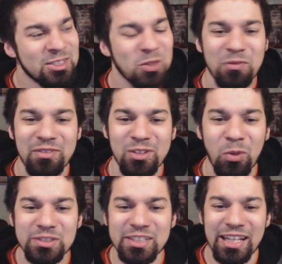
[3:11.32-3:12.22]
So,
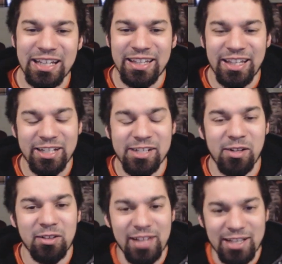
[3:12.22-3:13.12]
towards the end there,
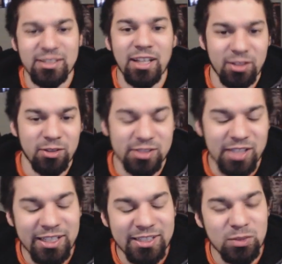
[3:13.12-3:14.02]
the last like 30
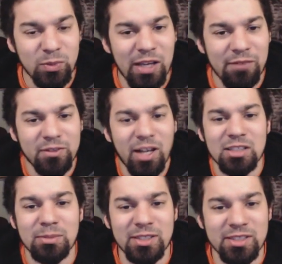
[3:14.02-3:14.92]
seconds, we have
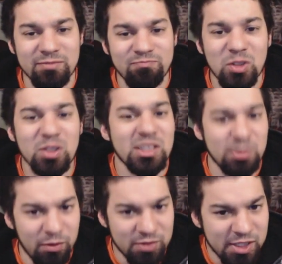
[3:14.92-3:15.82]
Konosuba using his
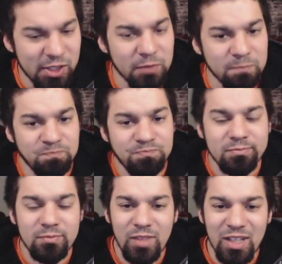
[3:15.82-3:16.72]
move steel.
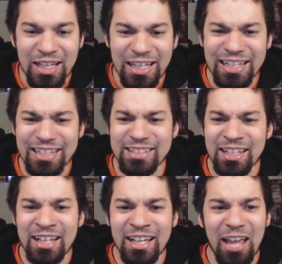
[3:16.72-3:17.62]
And
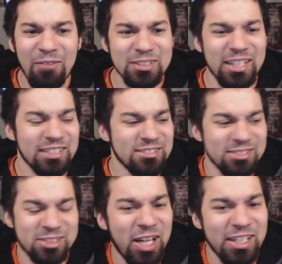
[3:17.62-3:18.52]
everyone's like
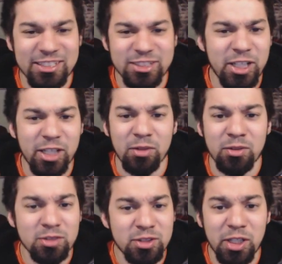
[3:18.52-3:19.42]
chanting, steal,
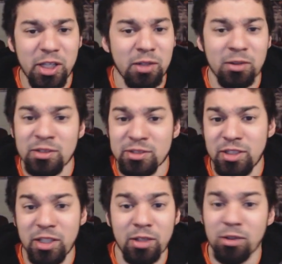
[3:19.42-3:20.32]
steal,
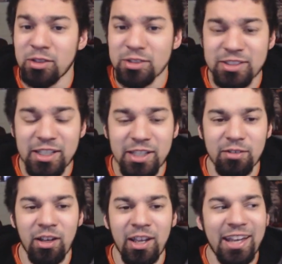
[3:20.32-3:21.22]
steal,
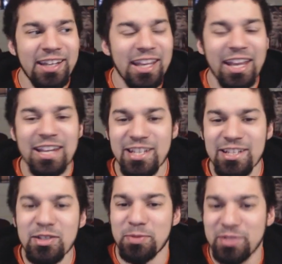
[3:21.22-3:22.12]
steal. And he
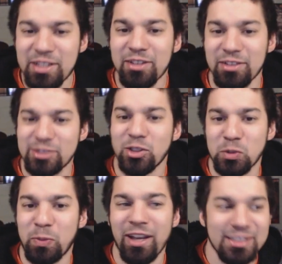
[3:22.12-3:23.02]
ends up stealing this
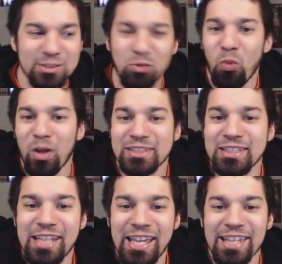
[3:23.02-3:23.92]
girl's panties once
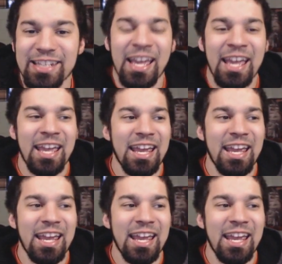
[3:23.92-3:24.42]
again.